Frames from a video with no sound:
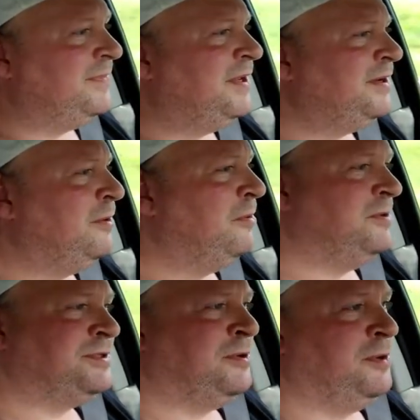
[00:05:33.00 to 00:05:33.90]
didn't know
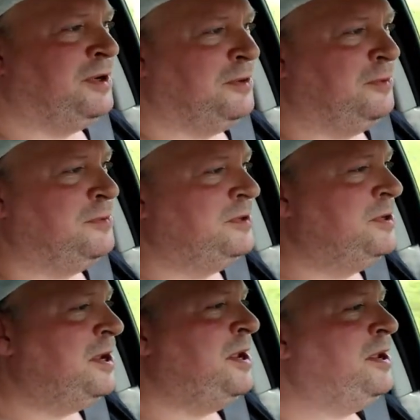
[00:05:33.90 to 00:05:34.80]
what was going
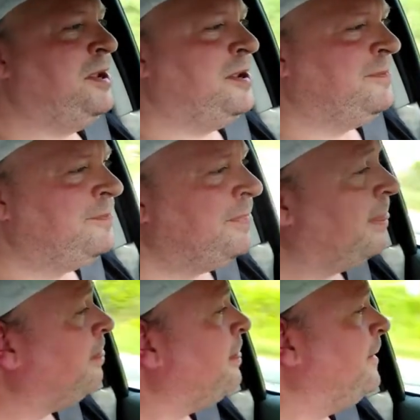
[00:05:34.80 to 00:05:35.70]

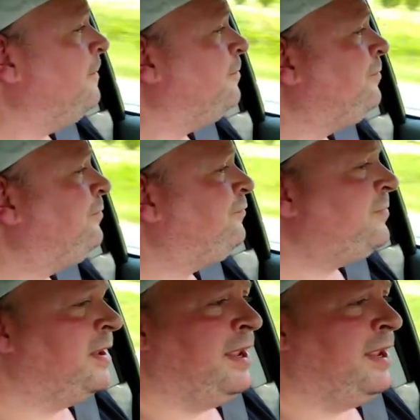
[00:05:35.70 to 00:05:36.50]
on.